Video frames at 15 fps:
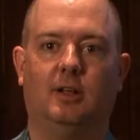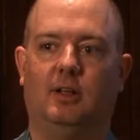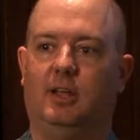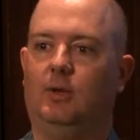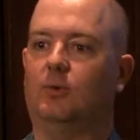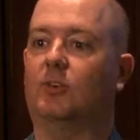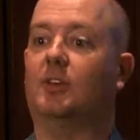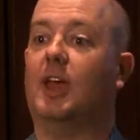
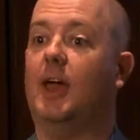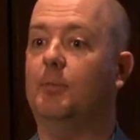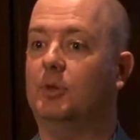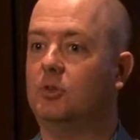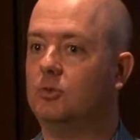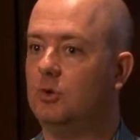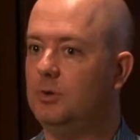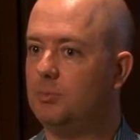He was a
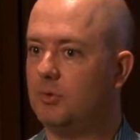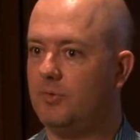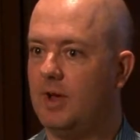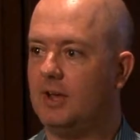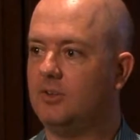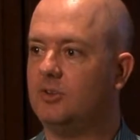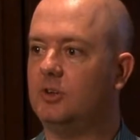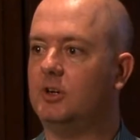chemistry
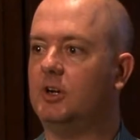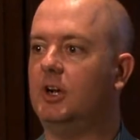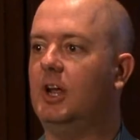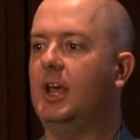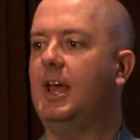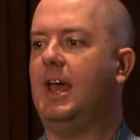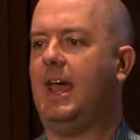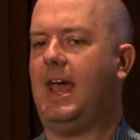professor,
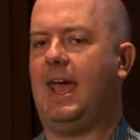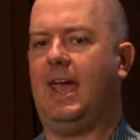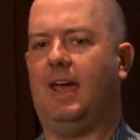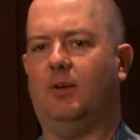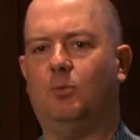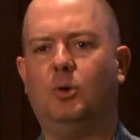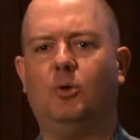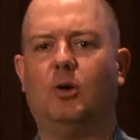
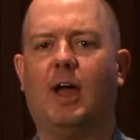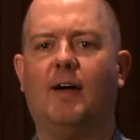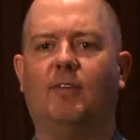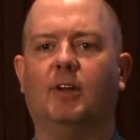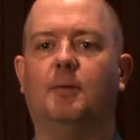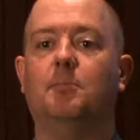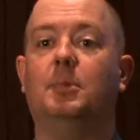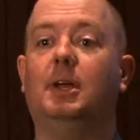and we were
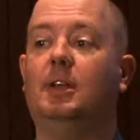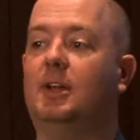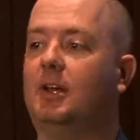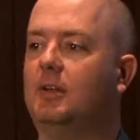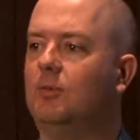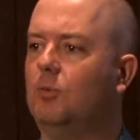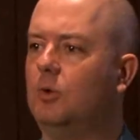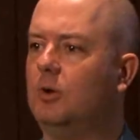having a
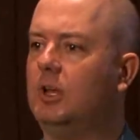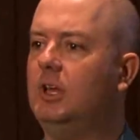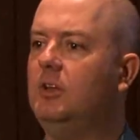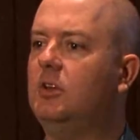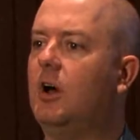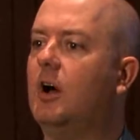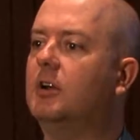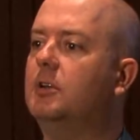meeting where he
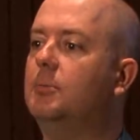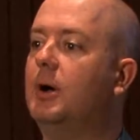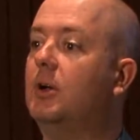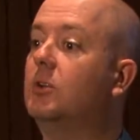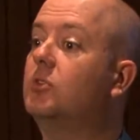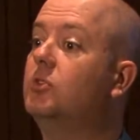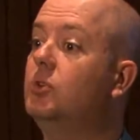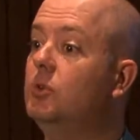talked about
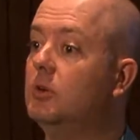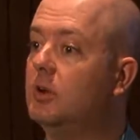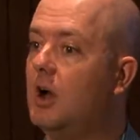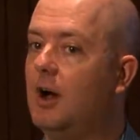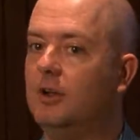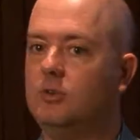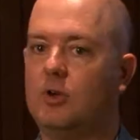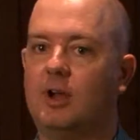a student
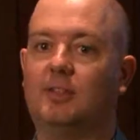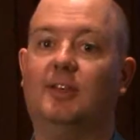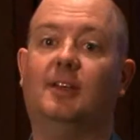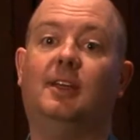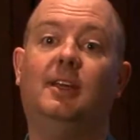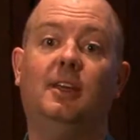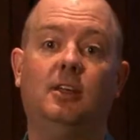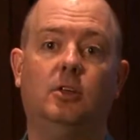contract that
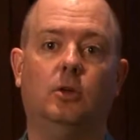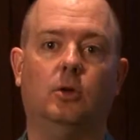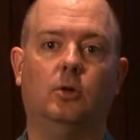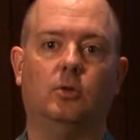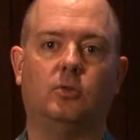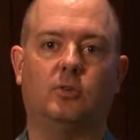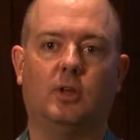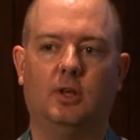he
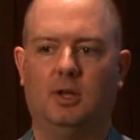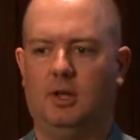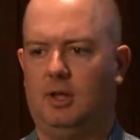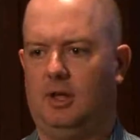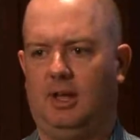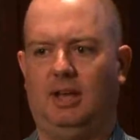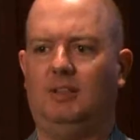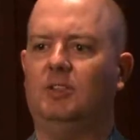used.
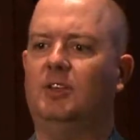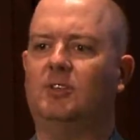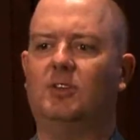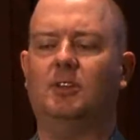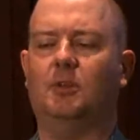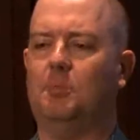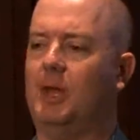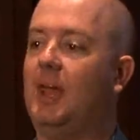He
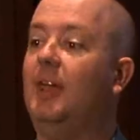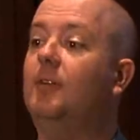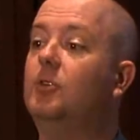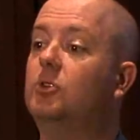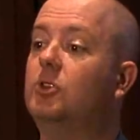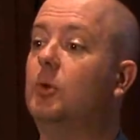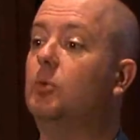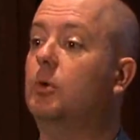listed the
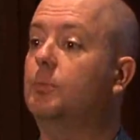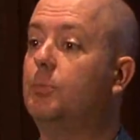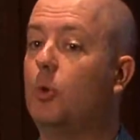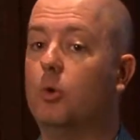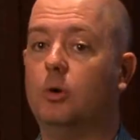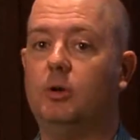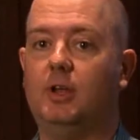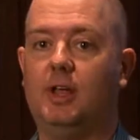behaviors that were
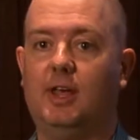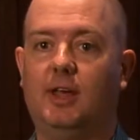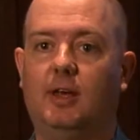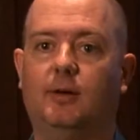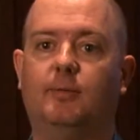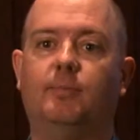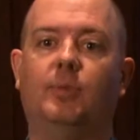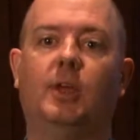important to
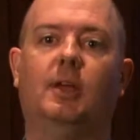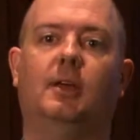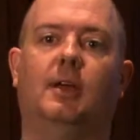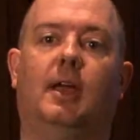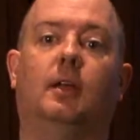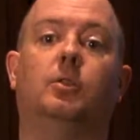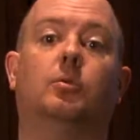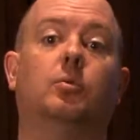him,
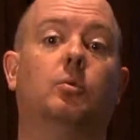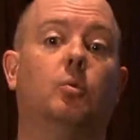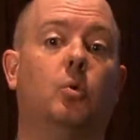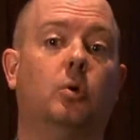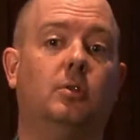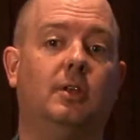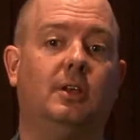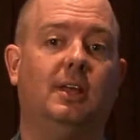and the
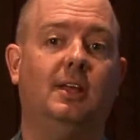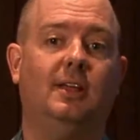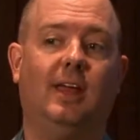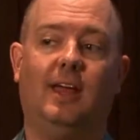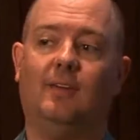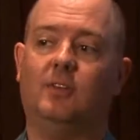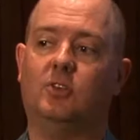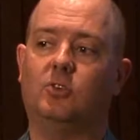reward that he
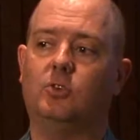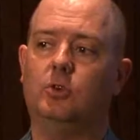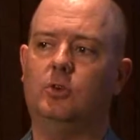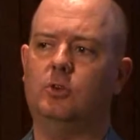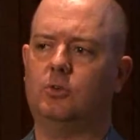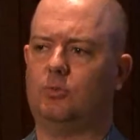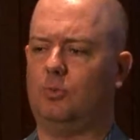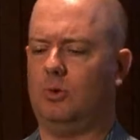gave his
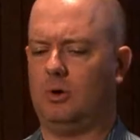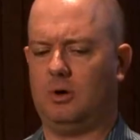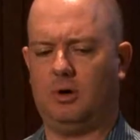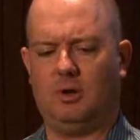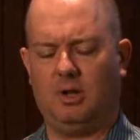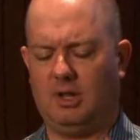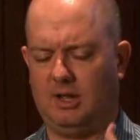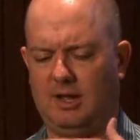students were
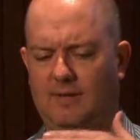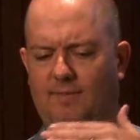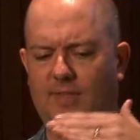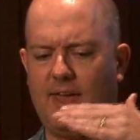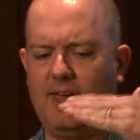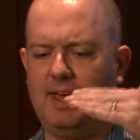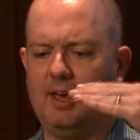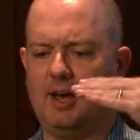if
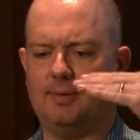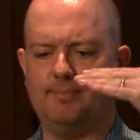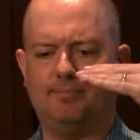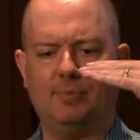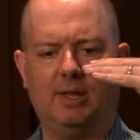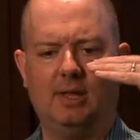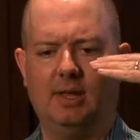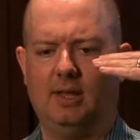they
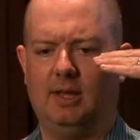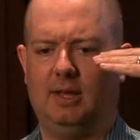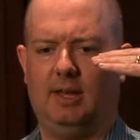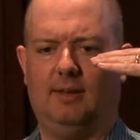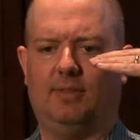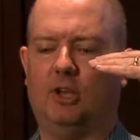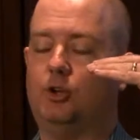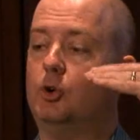
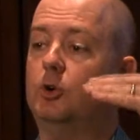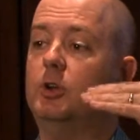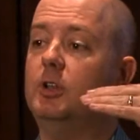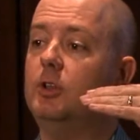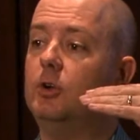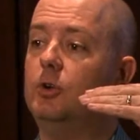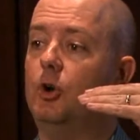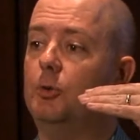turned in
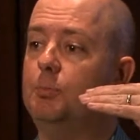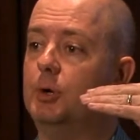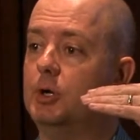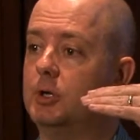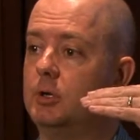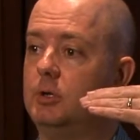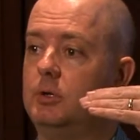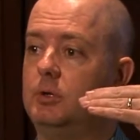their notebook,
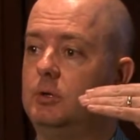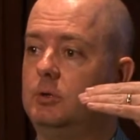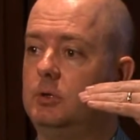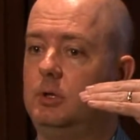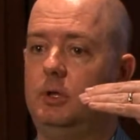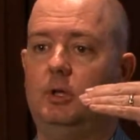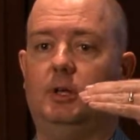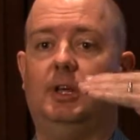
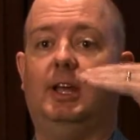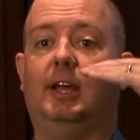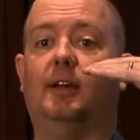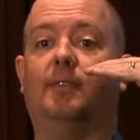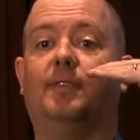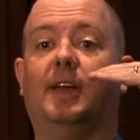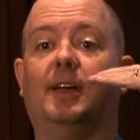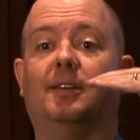
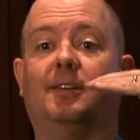if they